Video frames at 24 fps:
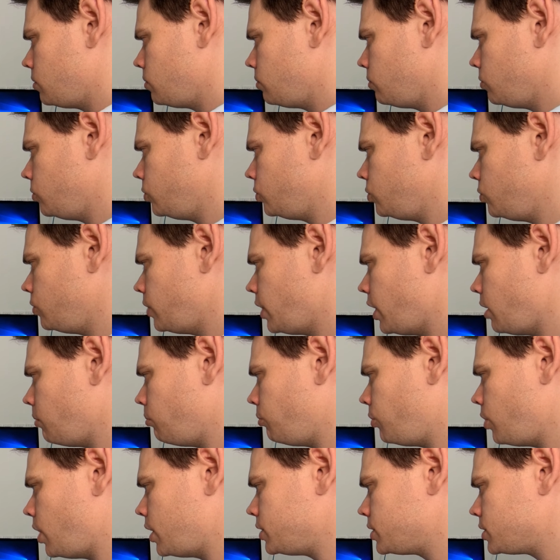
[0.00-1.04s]
We'll do our
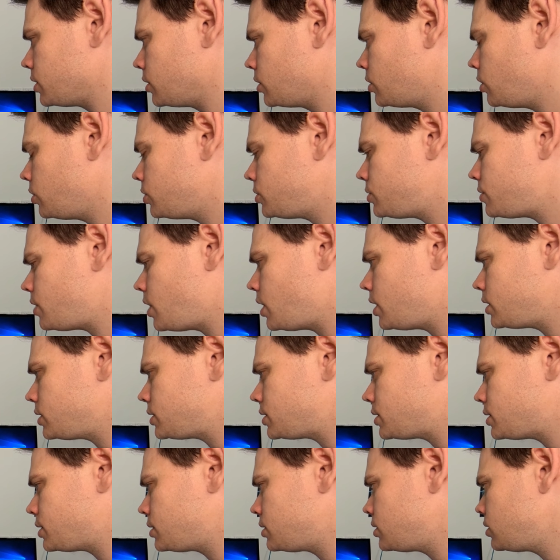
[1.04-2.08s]
brightness and
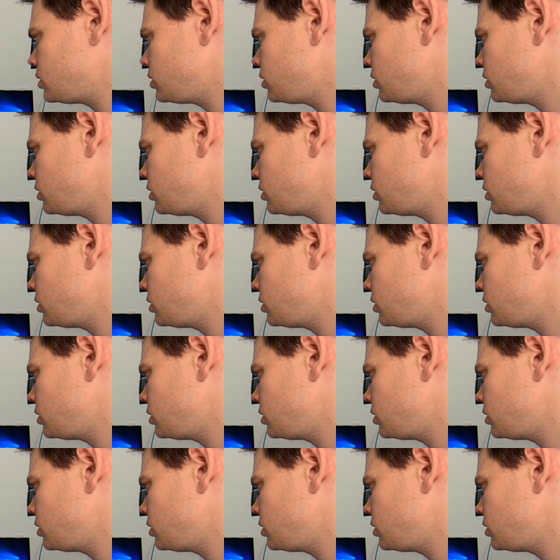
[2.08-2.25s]
contrast.